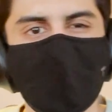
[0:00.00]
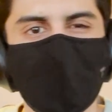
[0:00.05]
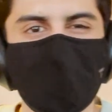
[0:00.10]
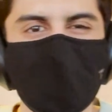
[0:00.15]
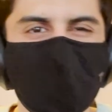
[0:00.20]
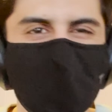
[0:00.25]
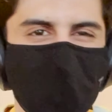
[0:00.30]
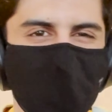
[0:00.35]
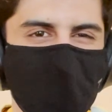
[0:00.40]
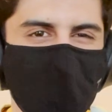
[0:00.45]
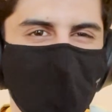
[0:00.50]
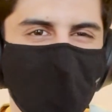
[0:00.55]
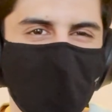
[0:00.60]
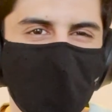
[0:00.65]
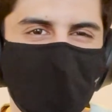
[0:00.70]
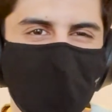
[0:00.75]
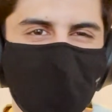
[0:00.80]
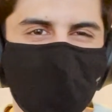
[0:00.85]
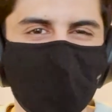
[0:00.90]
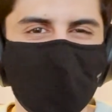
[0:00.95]
which is
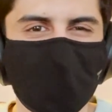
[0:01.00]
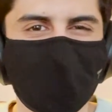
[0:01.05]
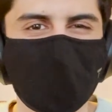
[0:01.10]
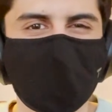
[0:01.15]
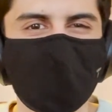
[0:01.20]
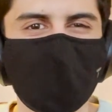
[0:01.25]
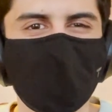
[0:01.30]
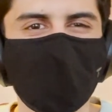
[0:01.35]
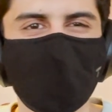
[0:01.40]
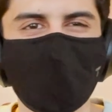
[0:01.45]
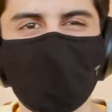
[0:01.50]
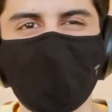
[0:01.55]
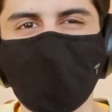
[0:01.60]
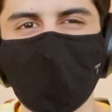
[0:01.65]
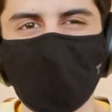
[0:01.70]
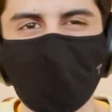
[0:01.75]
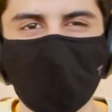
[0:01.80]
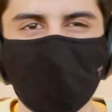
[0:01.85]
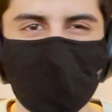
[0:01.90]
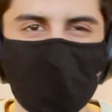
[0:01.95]
not
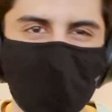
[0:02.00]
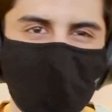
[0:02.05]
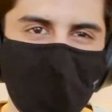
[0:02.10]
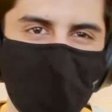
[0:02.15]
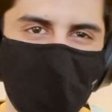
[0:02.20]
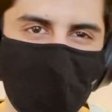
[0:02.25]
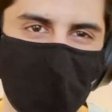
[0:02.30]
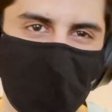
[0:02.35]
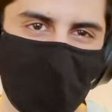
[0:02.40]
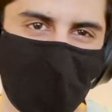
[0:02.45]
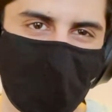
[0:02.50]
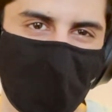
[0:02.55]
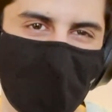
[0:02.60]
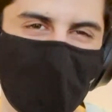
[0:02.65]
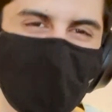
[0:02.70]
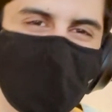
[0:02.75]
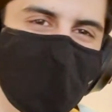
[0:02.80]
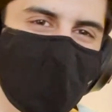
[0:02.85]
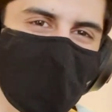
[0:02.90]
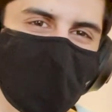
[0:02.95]
available at this moment.
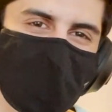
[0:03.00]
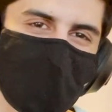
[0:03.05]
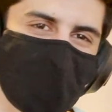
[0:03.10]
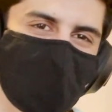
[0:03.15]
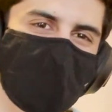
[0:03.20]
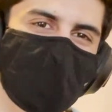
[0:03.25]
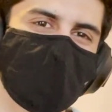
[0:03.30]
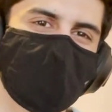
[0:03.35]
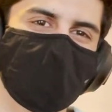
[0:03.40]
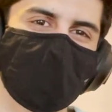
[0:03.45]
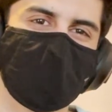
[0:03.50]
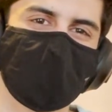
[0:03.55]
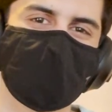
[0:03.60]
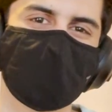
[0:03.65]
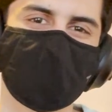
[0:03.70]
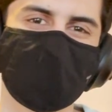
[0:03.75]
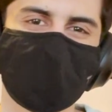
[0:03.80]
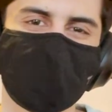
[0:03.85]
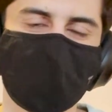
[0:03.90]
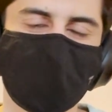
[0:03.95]
I think Tesla
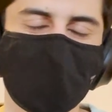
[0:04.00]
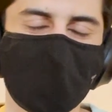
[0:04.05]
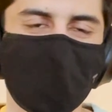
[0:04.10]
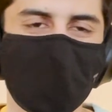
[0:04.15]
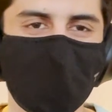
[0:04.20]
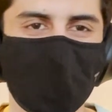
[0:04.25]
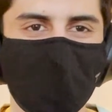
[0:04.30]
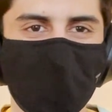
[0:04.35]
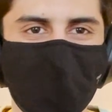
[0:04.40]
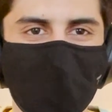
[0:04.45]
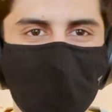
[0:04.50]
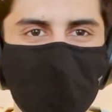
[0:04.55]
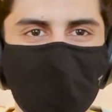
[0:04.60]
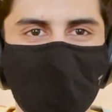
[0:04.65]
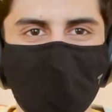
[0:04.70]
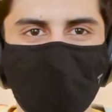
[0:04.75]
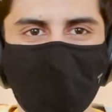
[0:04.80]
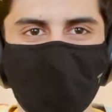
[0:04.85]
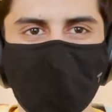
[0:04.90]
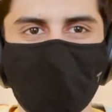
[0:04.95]
is
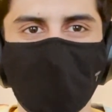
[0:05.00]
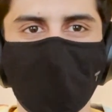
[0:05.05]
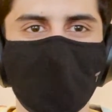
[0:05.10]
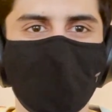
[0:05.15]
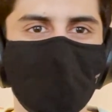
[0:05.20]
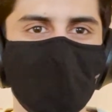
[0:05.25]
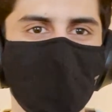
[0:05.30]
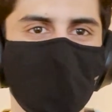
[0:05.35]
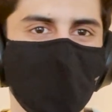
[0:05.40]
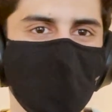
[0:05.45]
going to come up